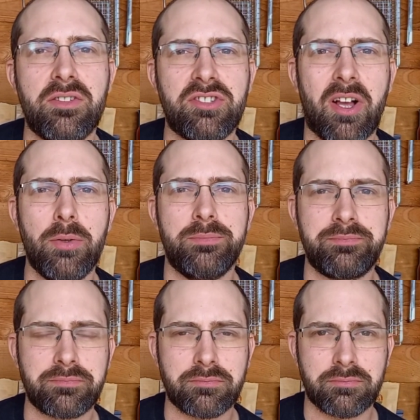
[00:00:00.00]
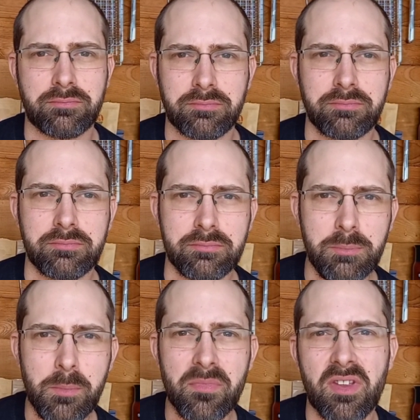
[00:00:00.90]
So
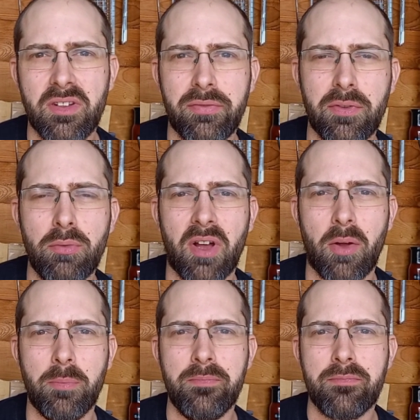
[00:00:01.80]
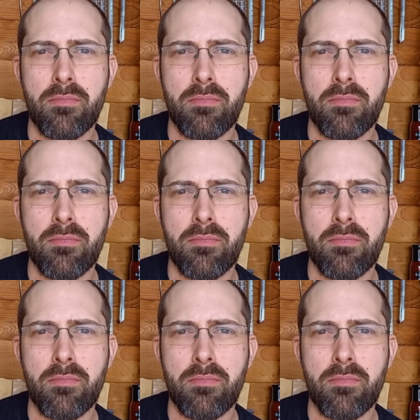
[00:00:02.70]
the fuel dome